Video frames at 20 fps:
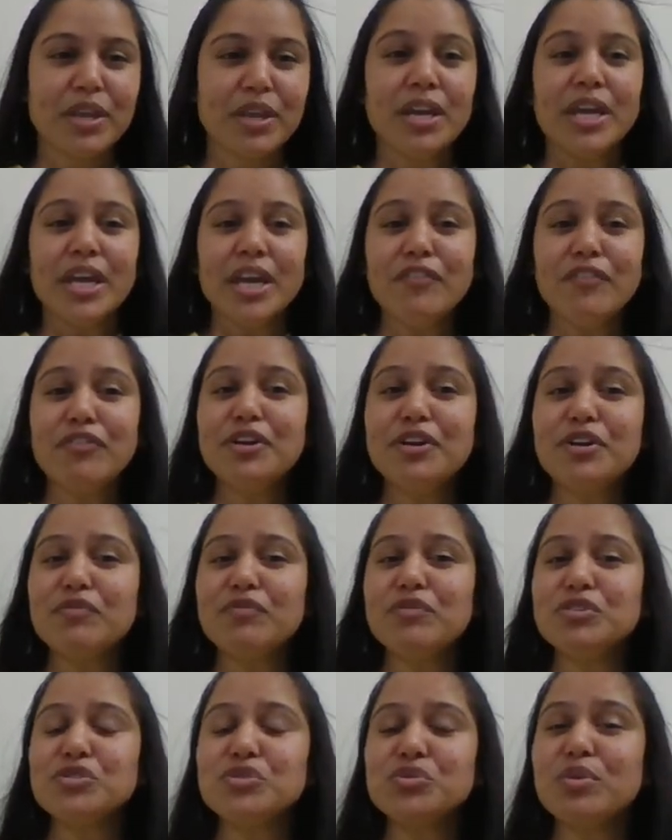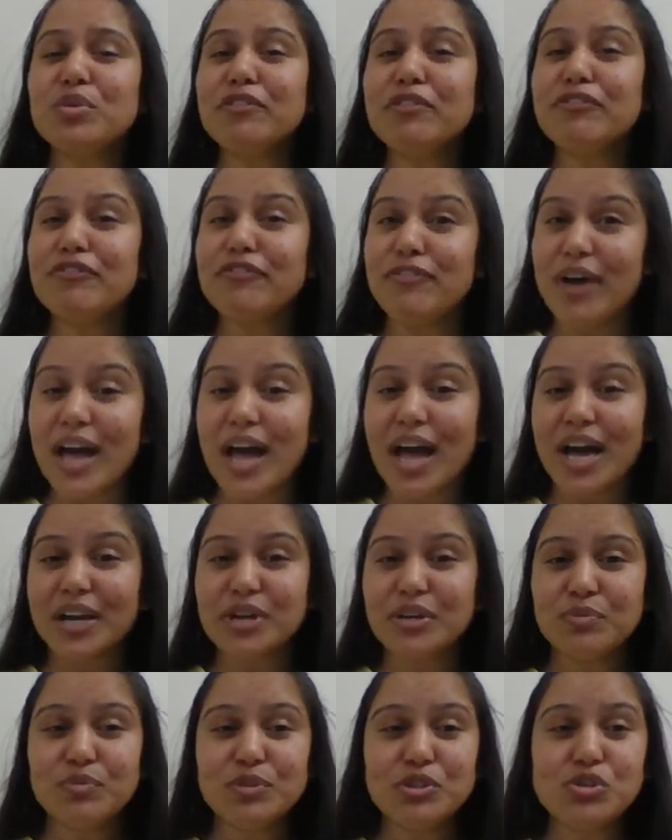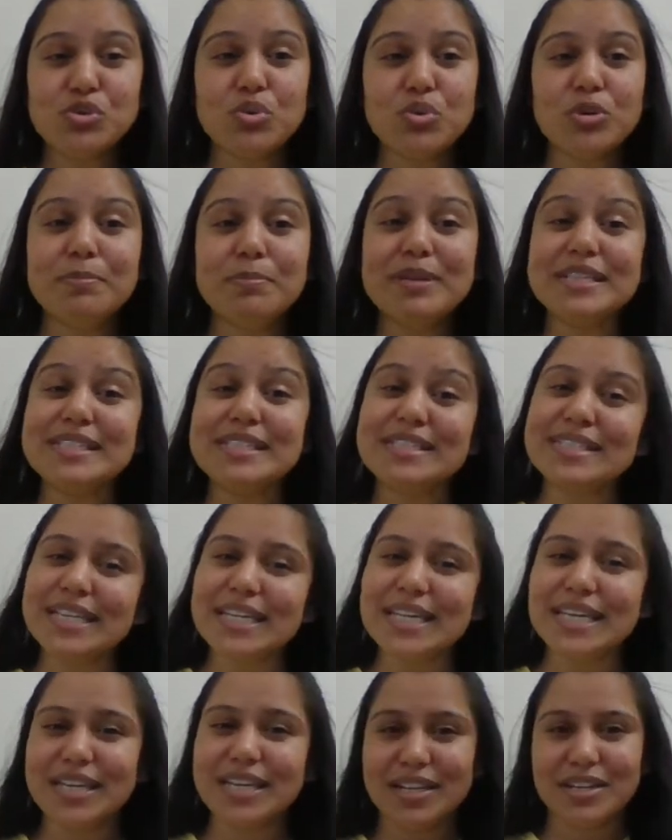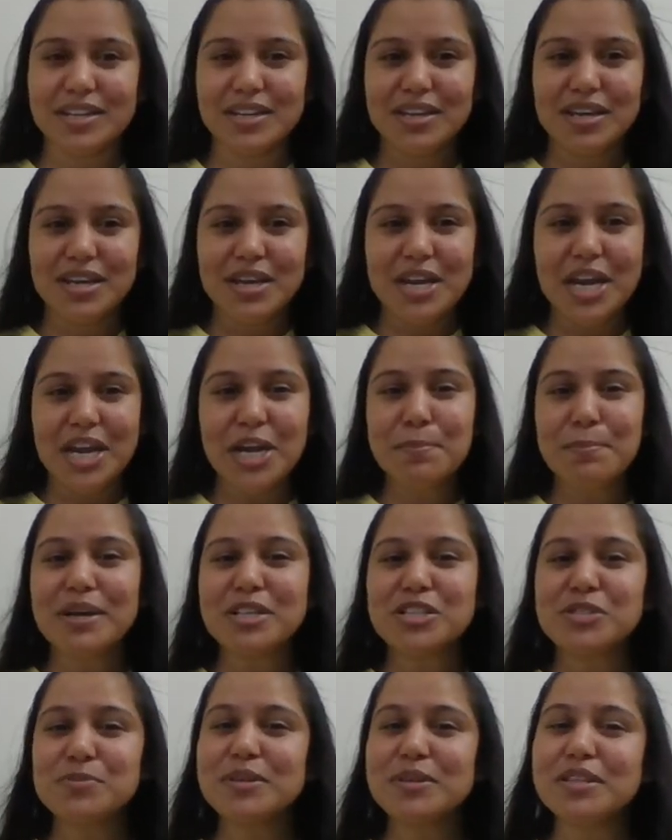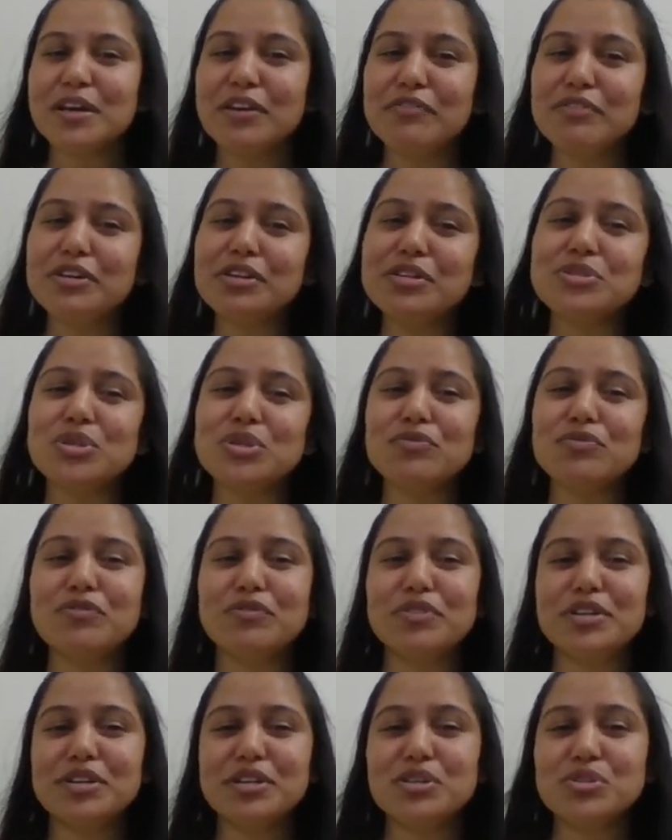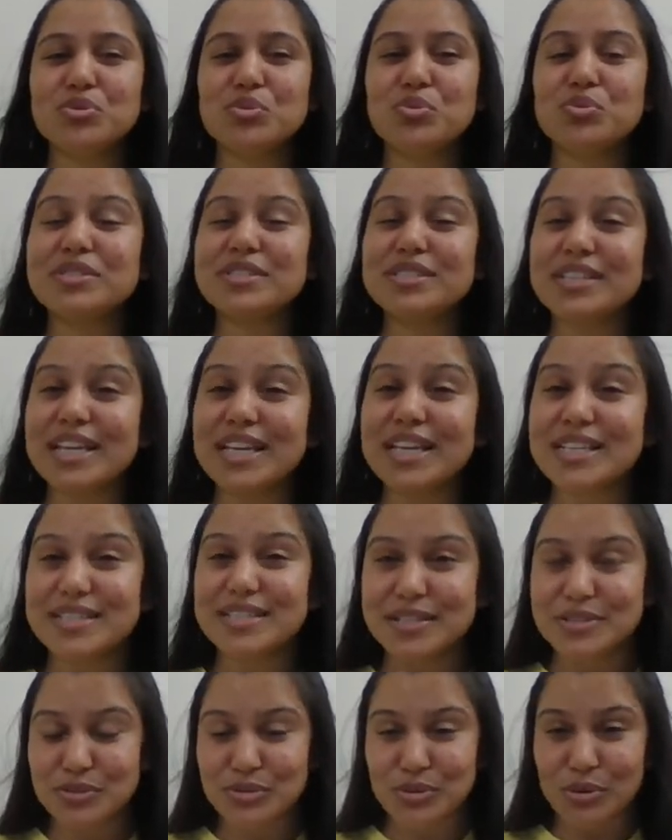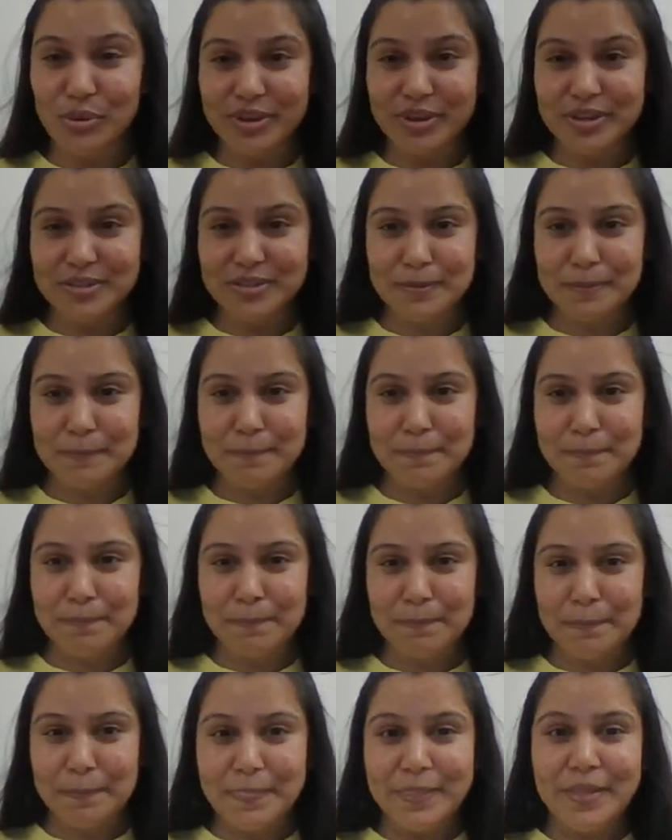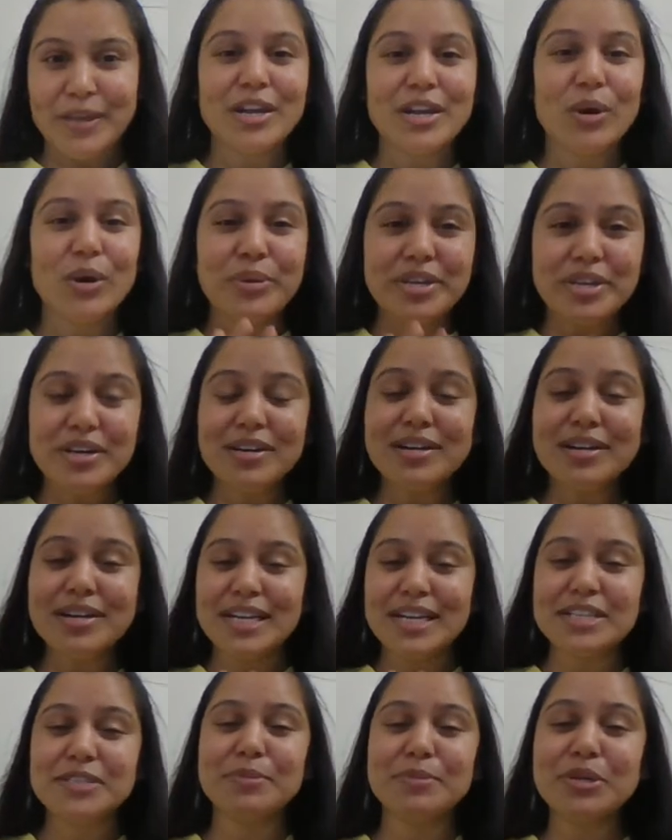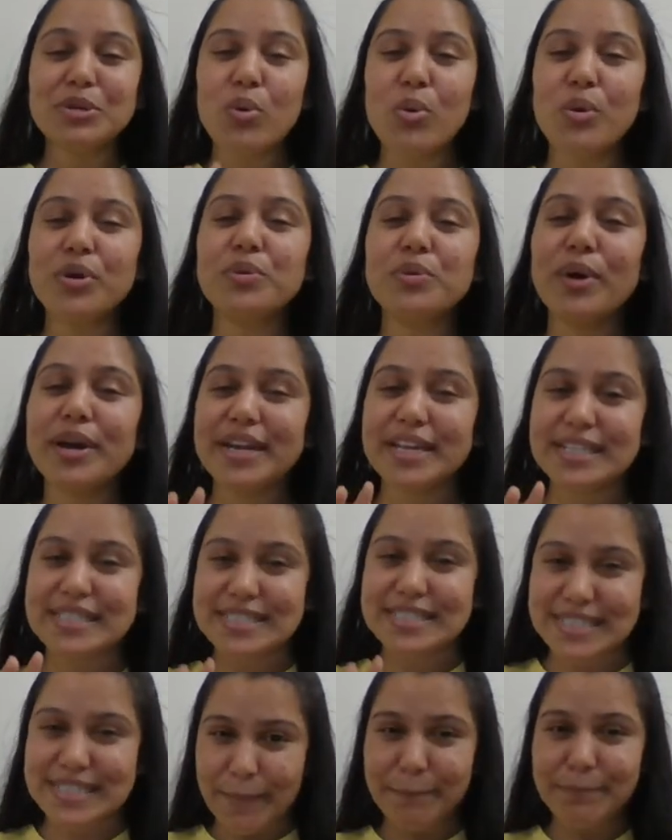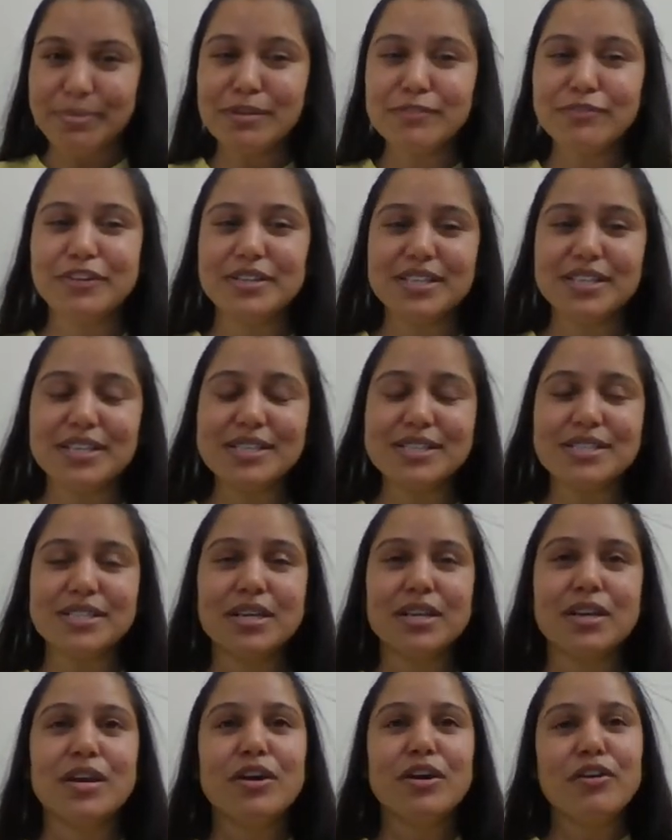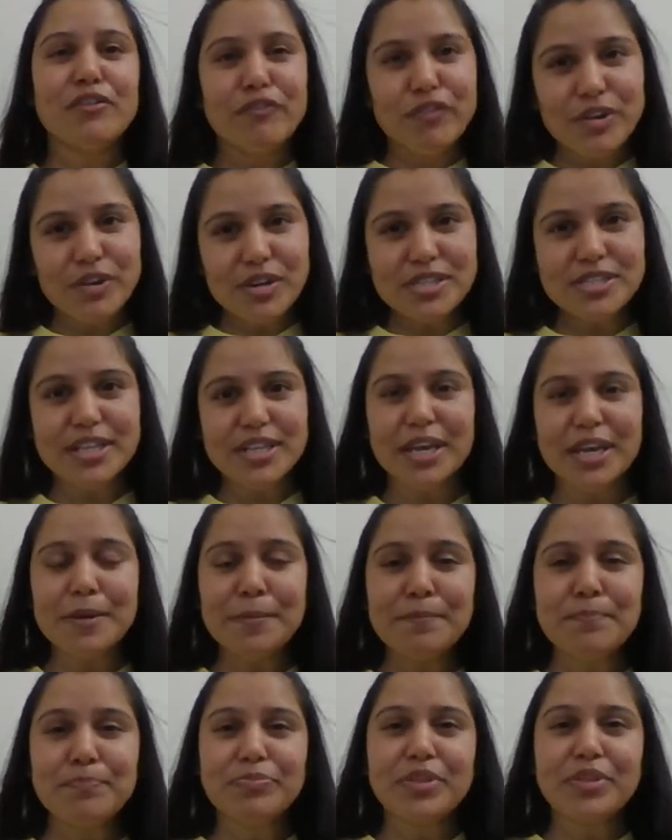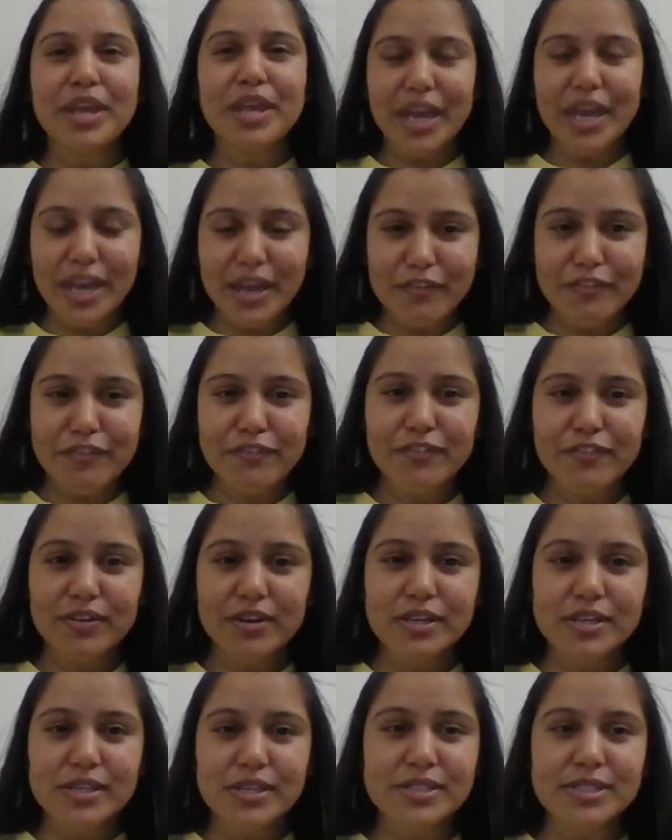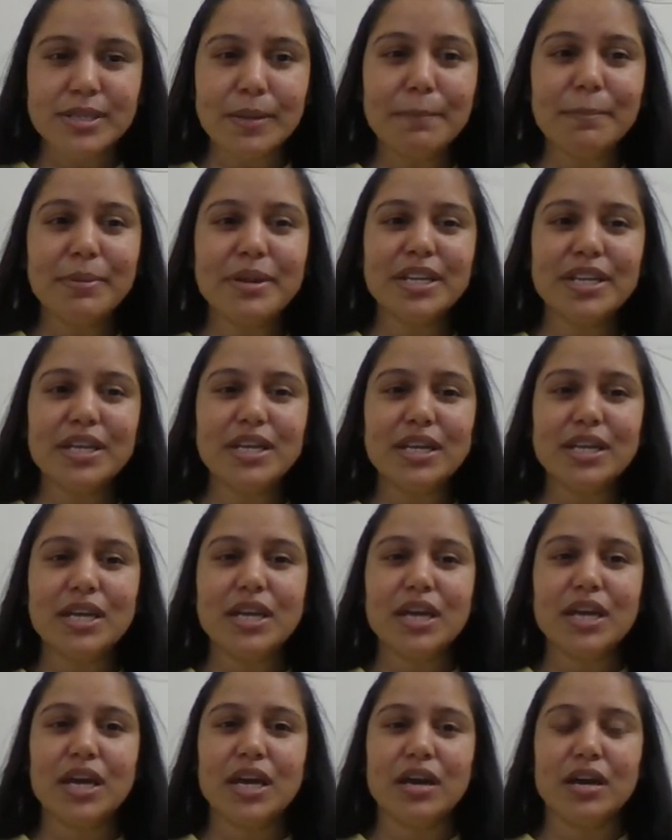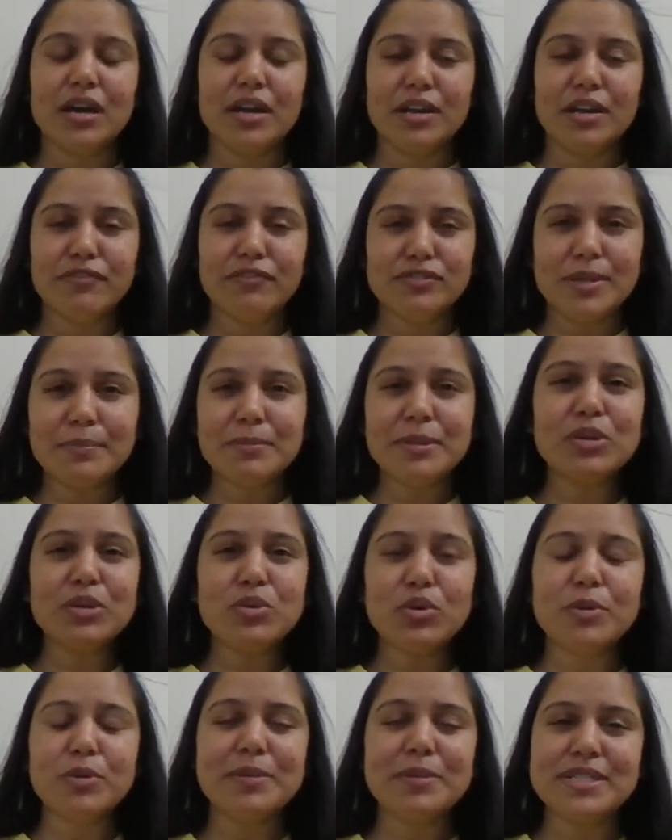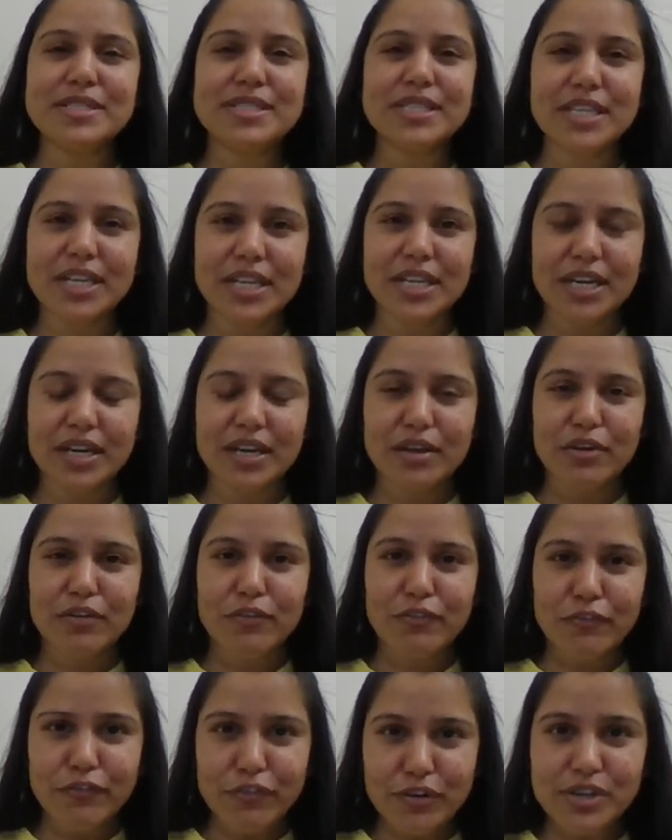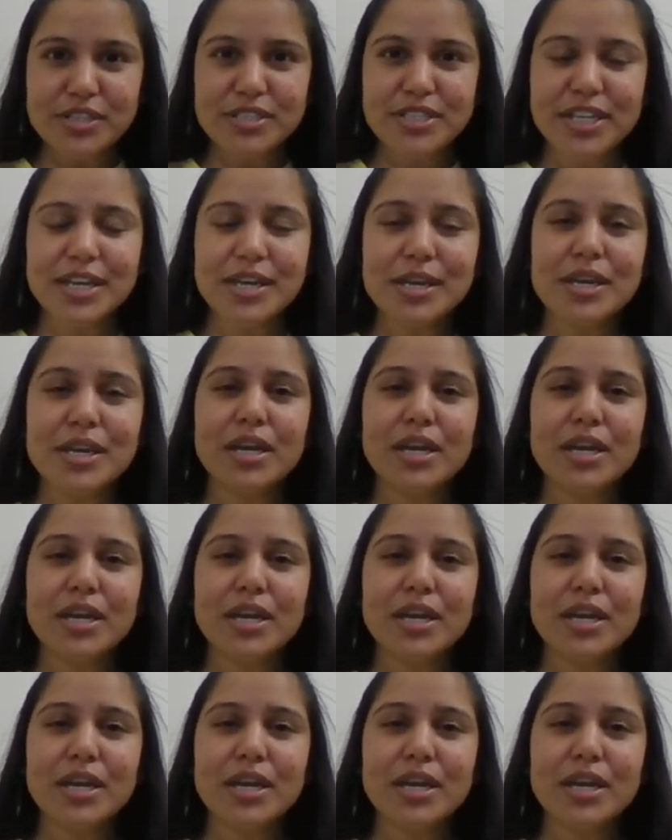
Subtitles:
If it refers to a fact which could be seen, it must be the evidence of a witness who says he saw it. Now here let me quote one example for this. First say, if something could be seen, first say